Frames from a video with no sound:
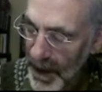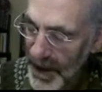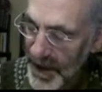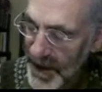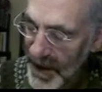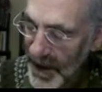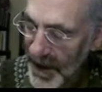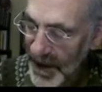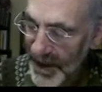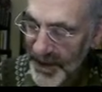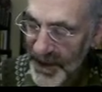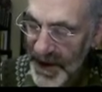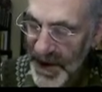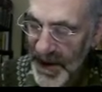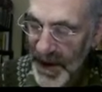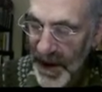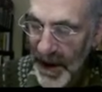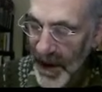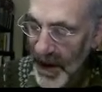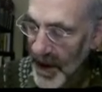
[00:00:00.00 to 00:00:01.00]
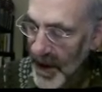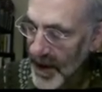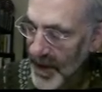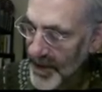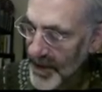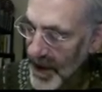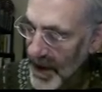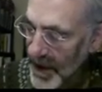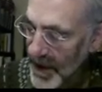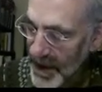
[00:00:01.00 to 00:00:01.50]
times
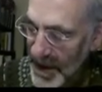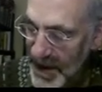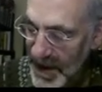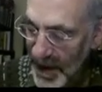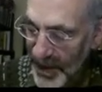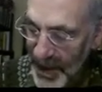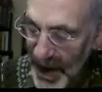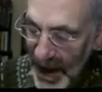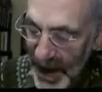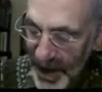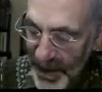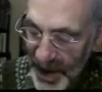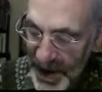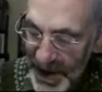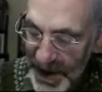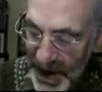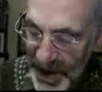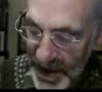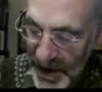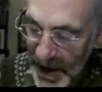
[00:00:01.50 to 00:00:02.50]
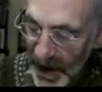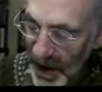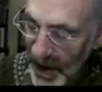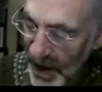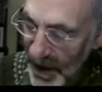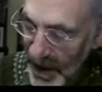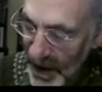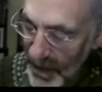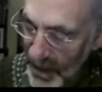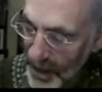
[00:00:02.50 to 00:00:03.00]
some element in
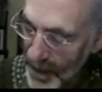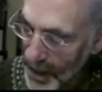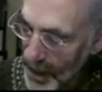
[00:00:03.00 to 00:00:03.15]
R